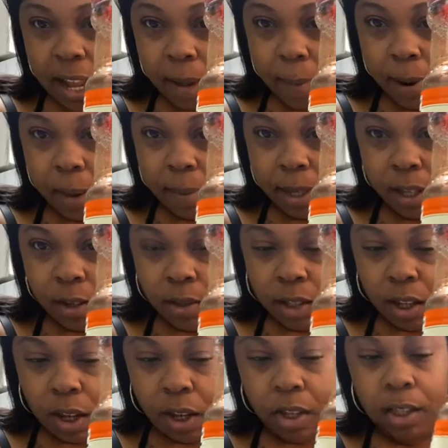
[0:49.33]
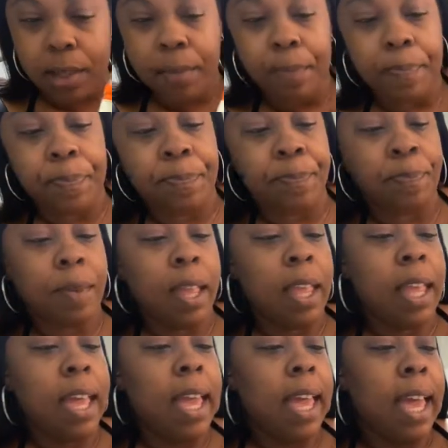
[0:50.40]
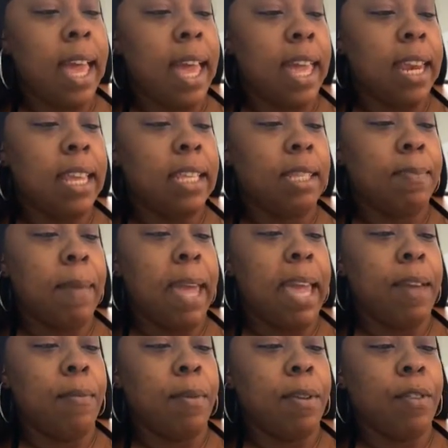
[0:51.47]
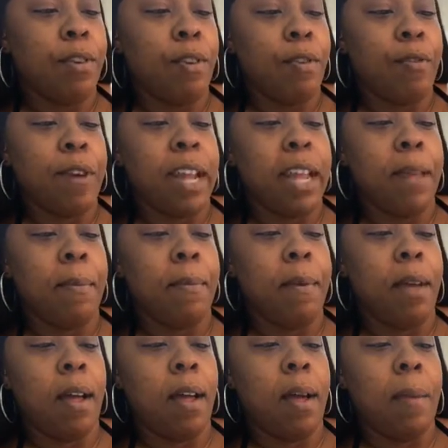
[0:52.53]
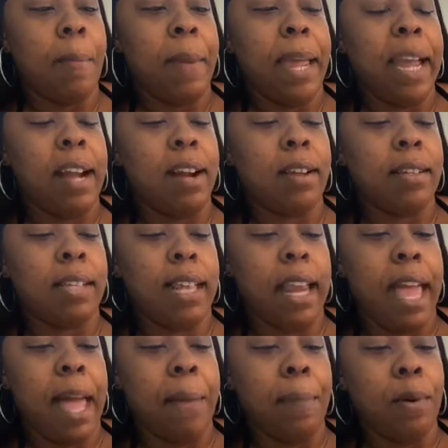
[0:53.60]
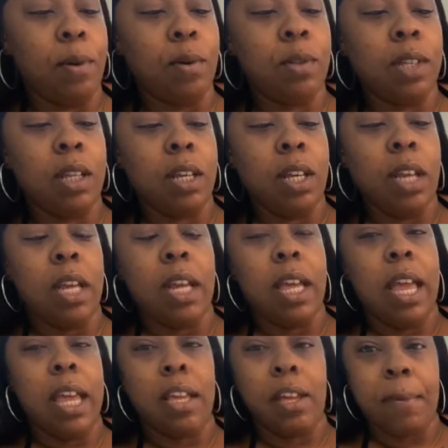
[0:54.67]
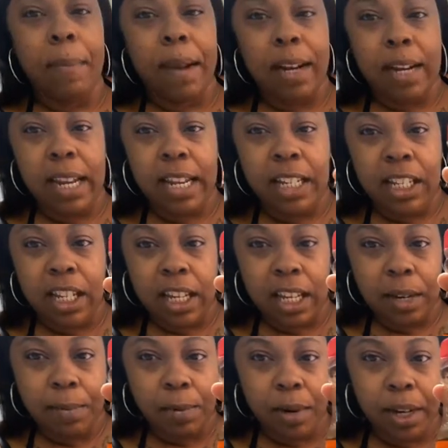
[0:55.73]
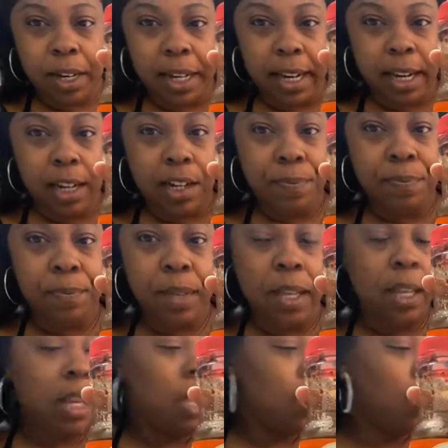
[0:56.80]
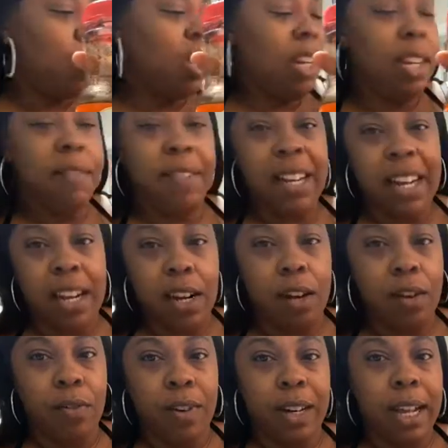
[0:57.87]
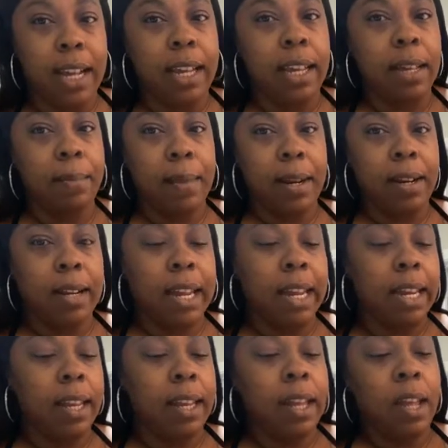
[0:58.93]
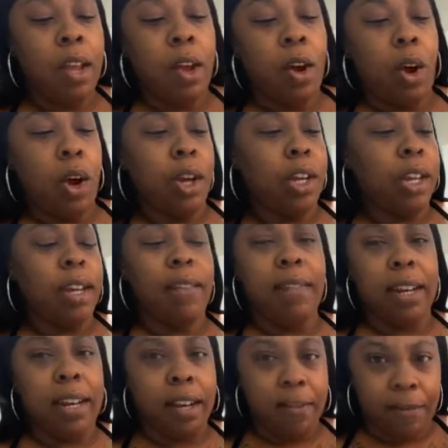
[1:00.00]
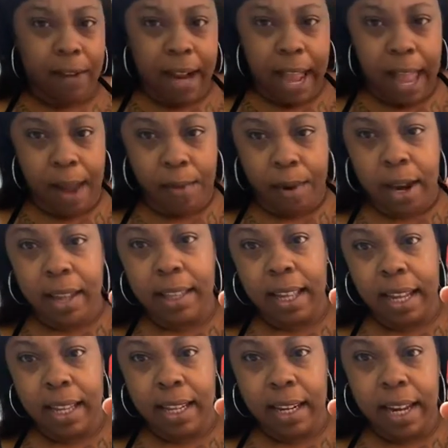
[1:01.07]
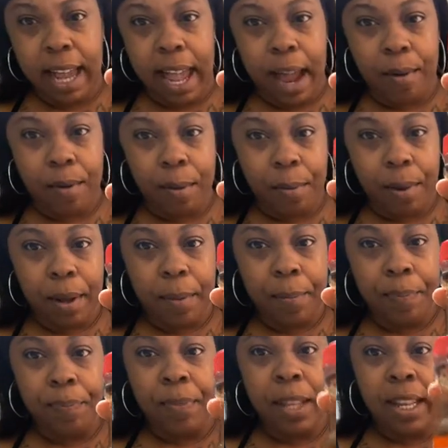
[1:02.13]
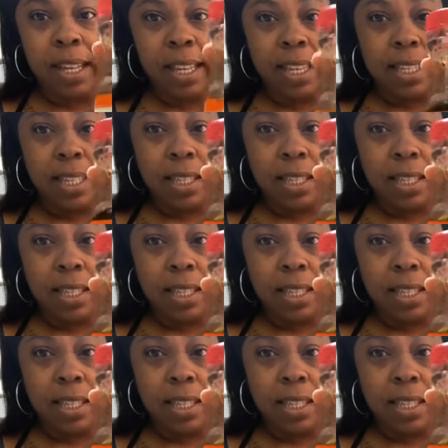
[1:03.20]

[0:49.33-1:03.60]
barbecue sauce, and it's made with Korean pears and apples, and you can marinate chicken and pork in there. You can leave it in there overnight and marinate it, or you can leave it in there for an hour. I think I did an hour, but this is